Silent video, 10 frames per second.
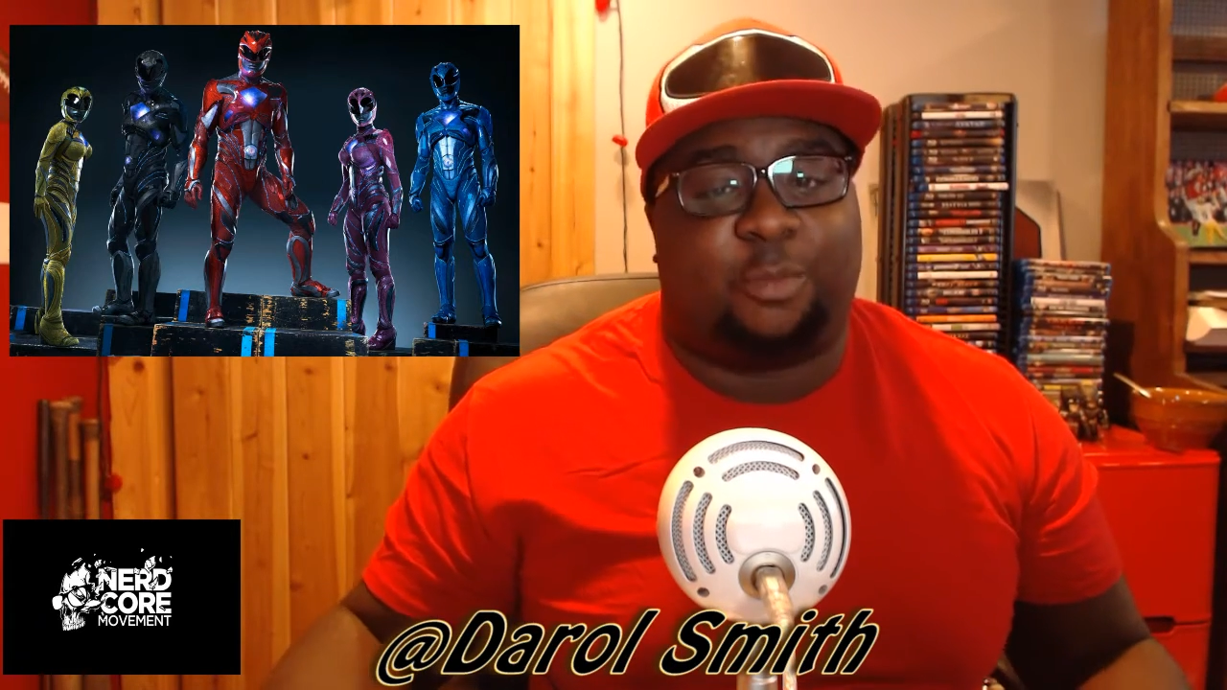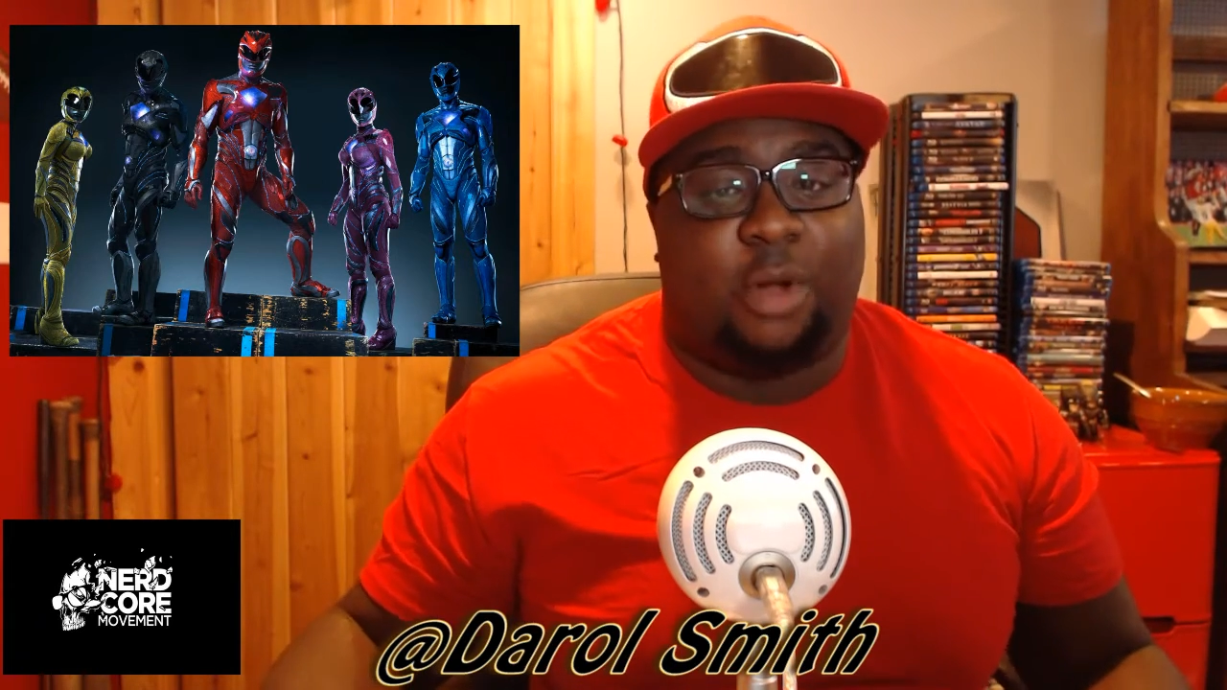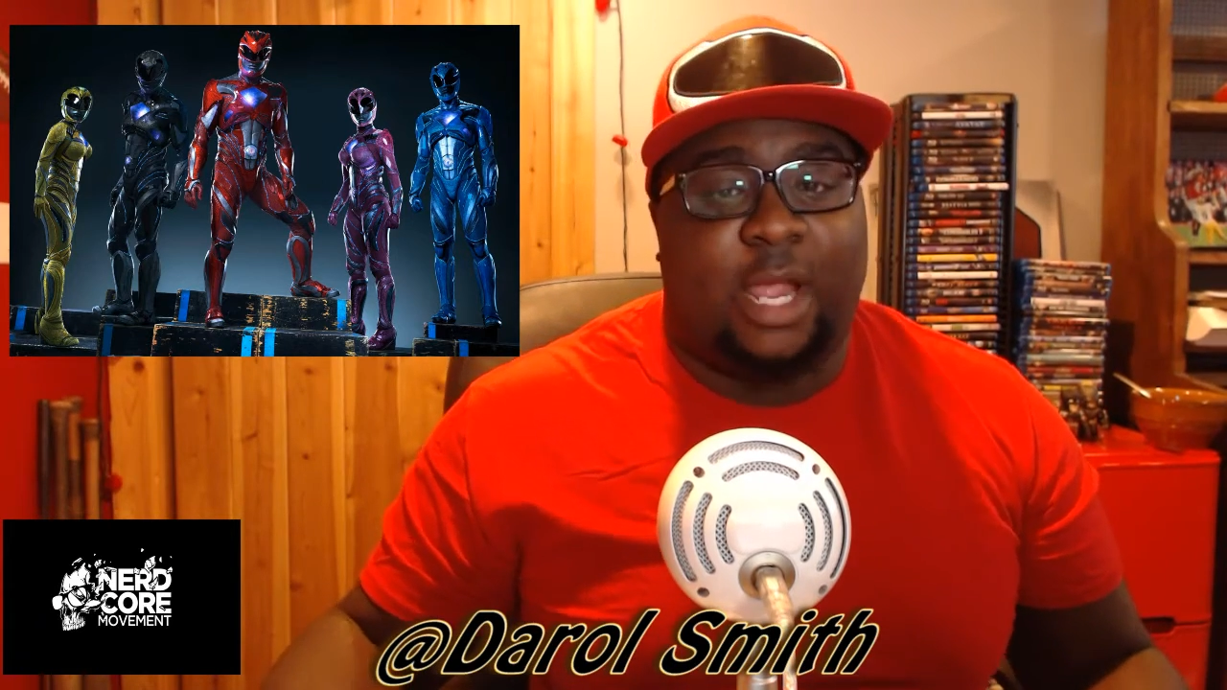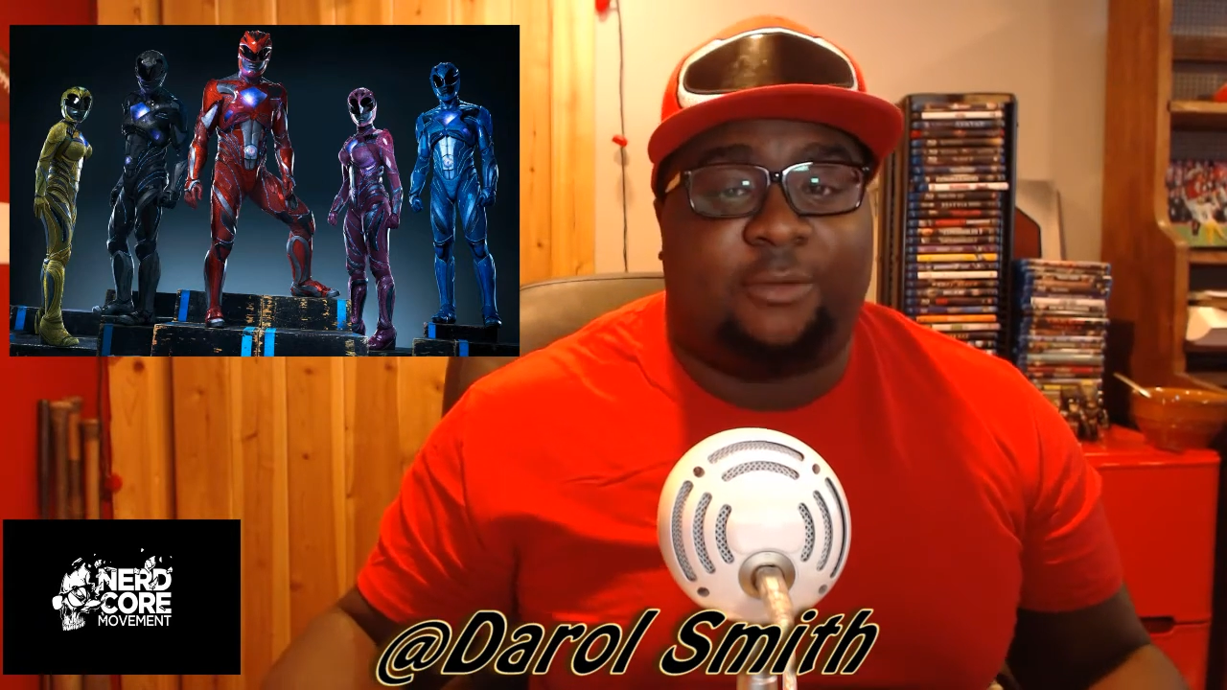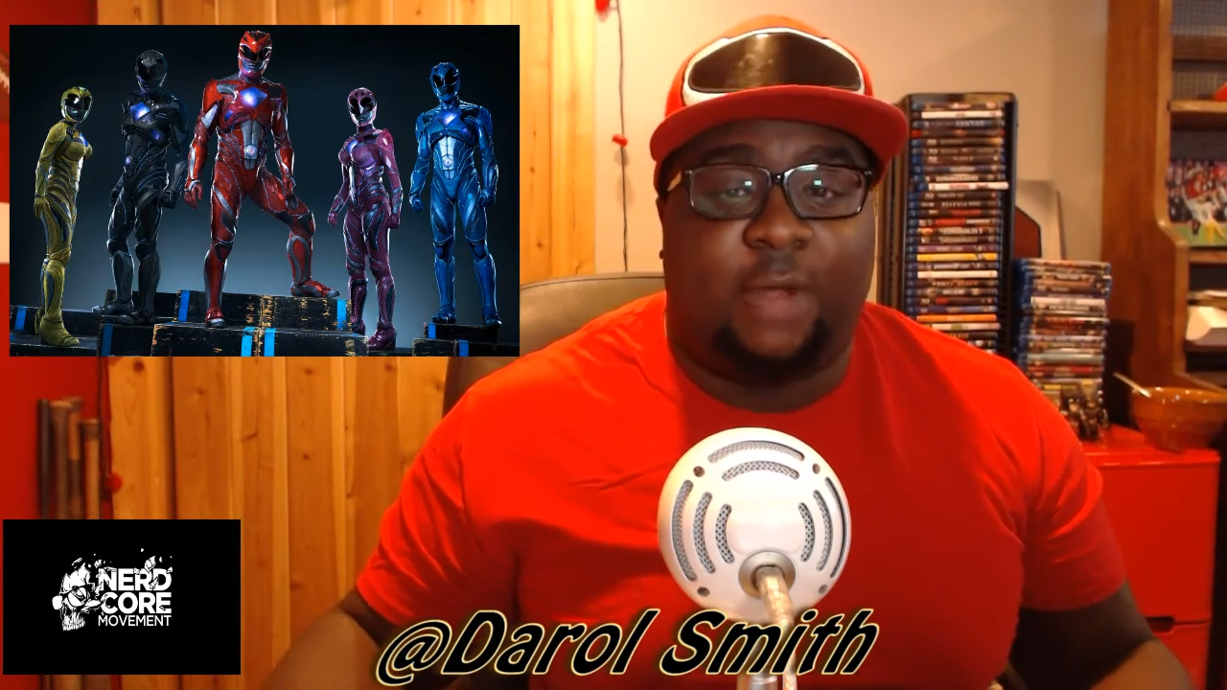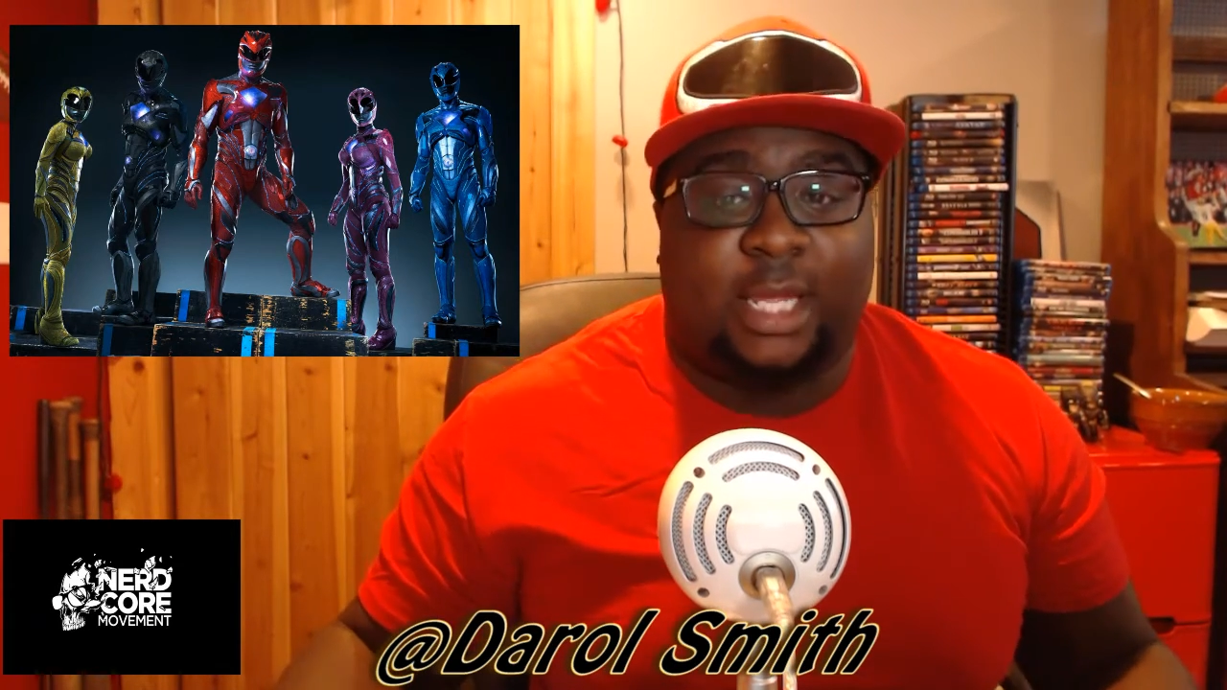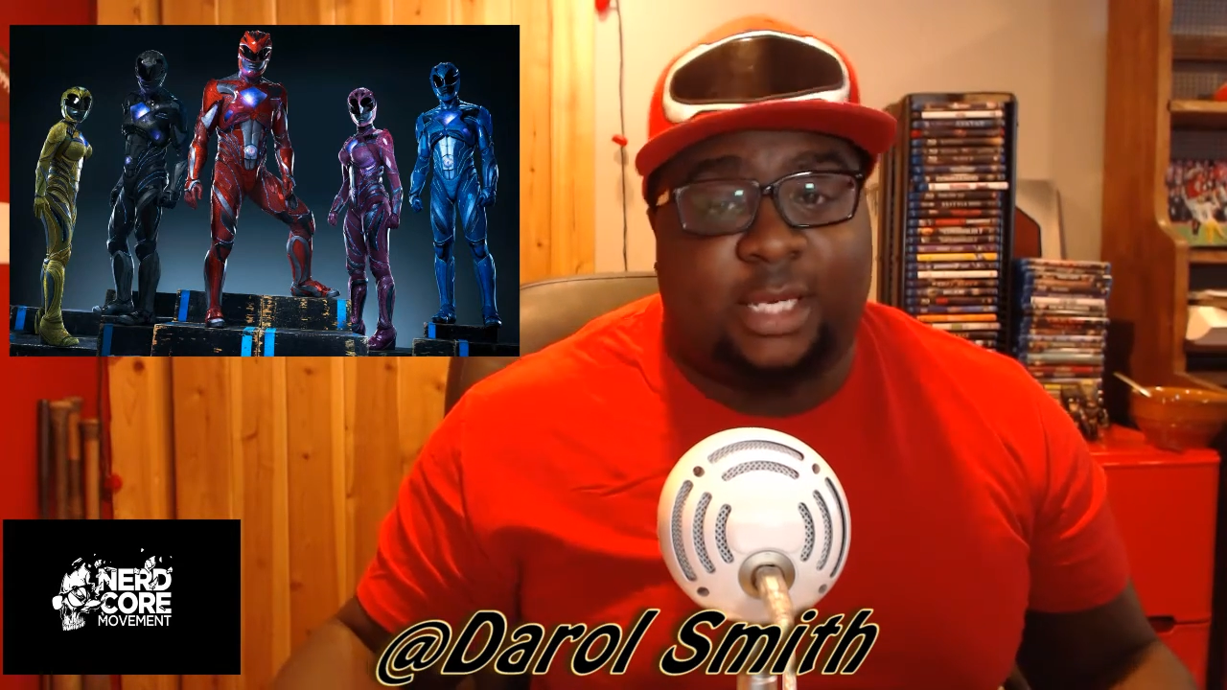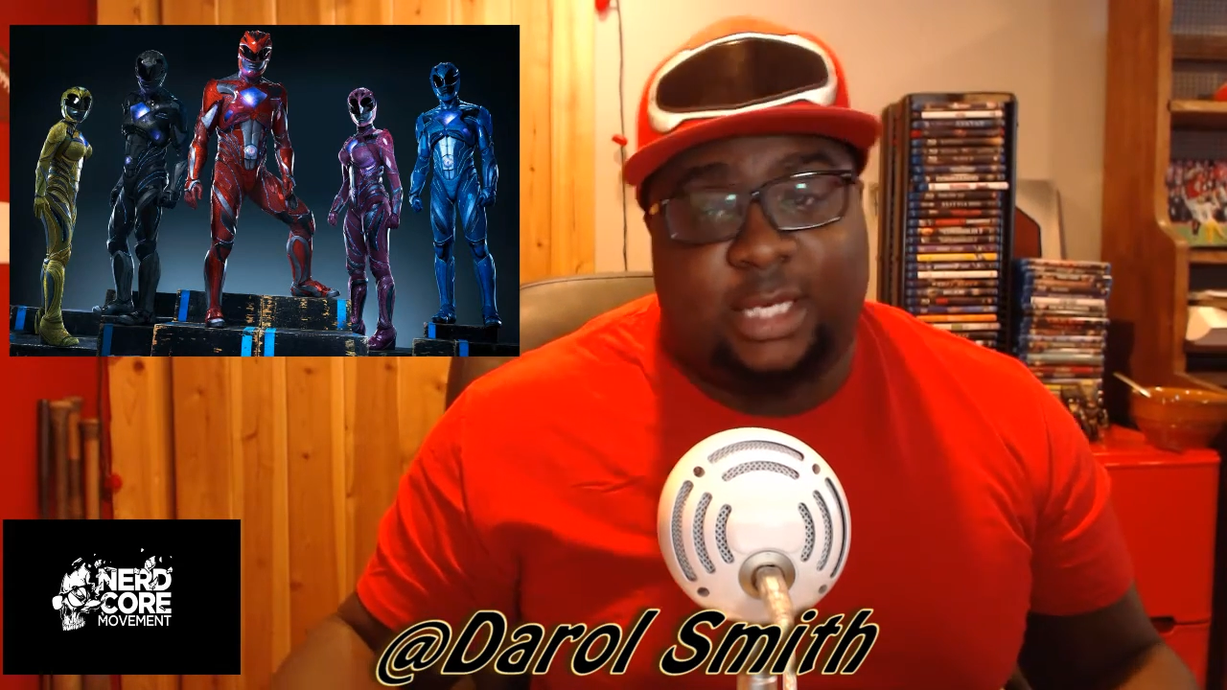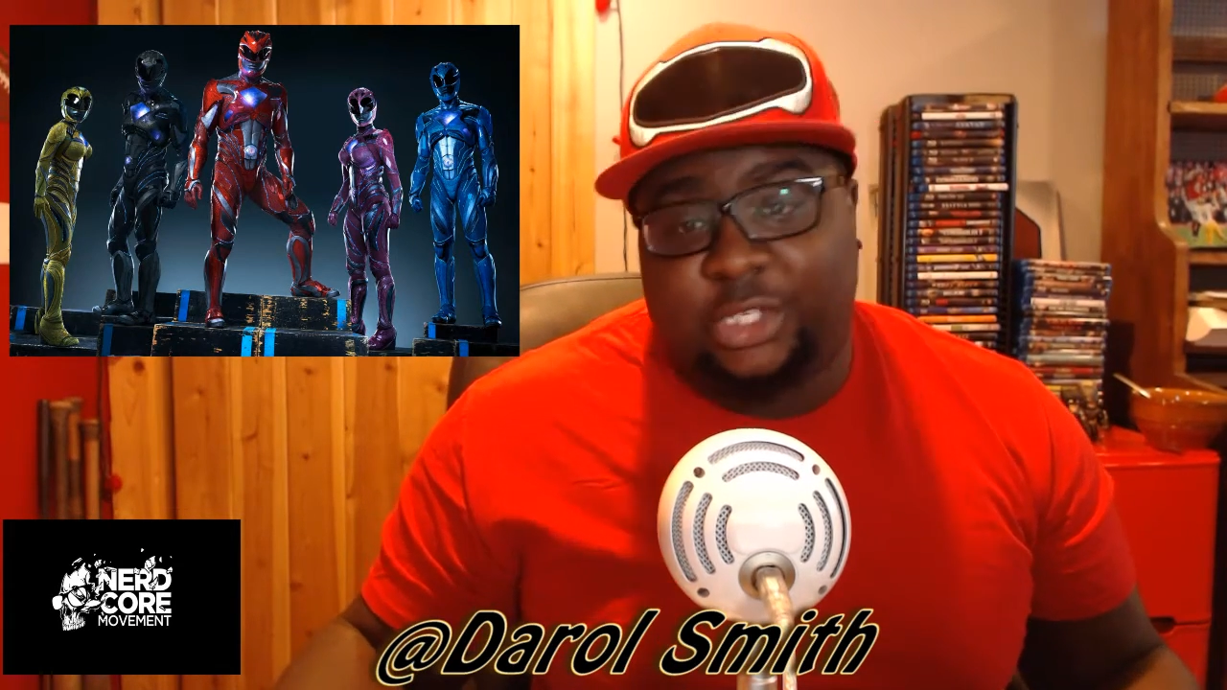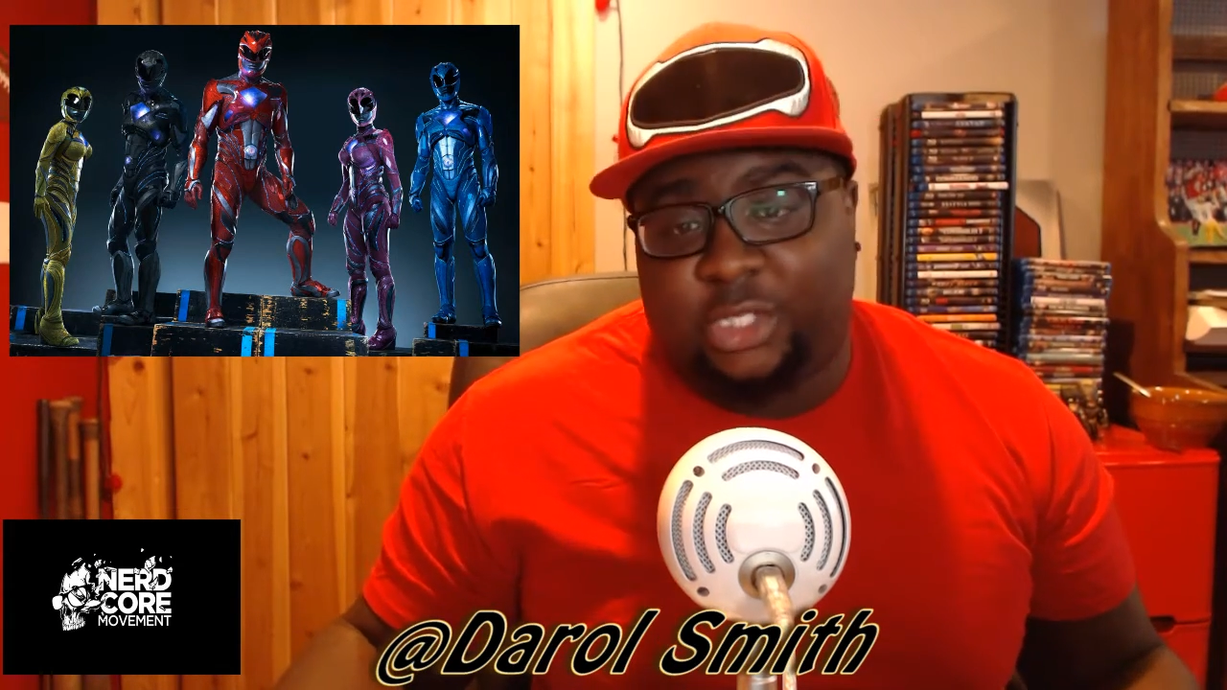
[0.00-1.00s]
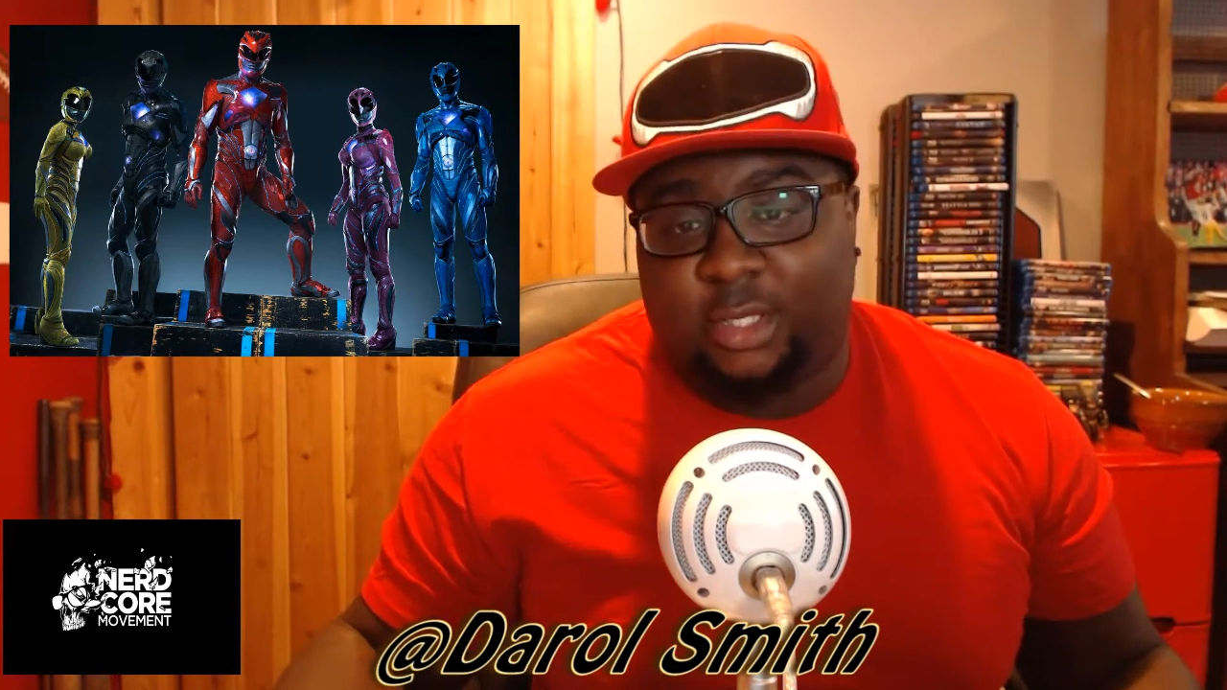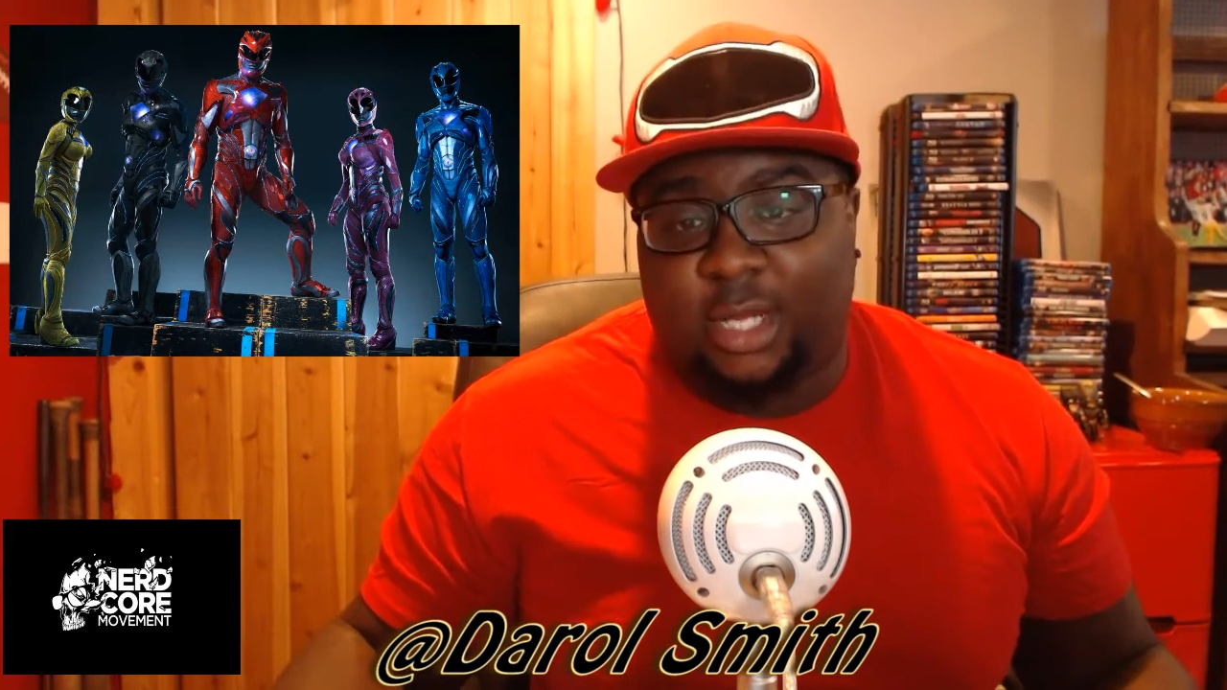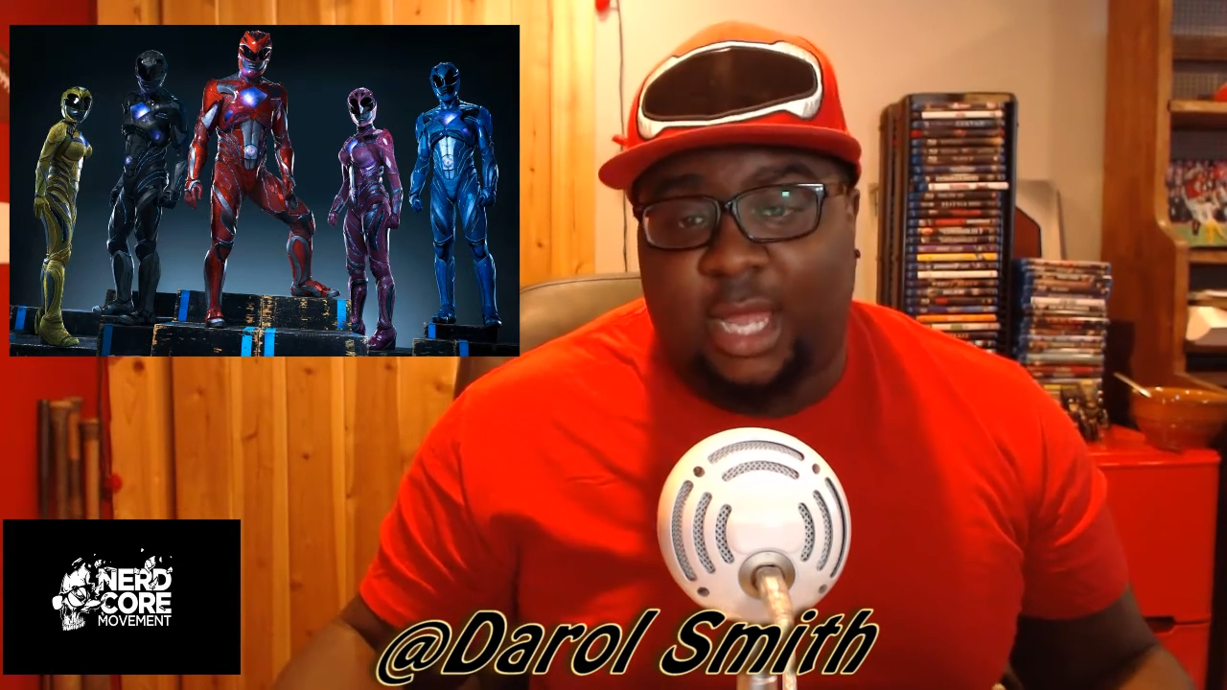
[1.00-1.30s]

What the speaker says: brand recognition,